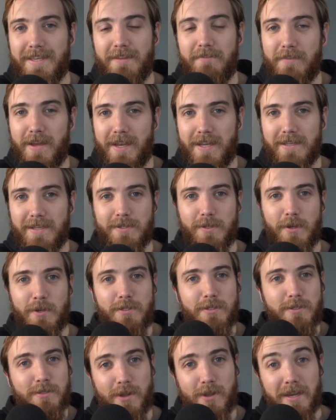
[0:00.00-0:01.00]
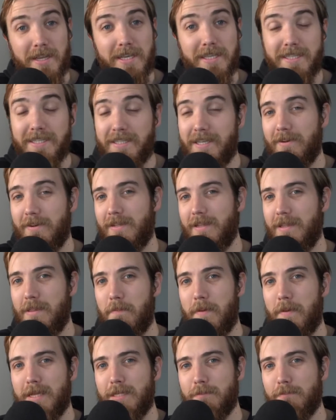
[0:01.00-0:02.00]
in Venice, so it's not necessarily the
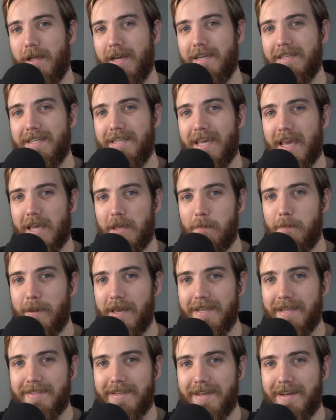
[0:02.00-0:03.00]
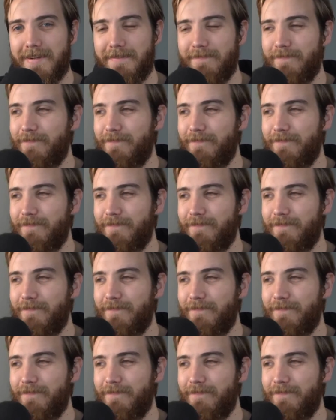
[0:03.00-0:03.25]
best place to get your pizza.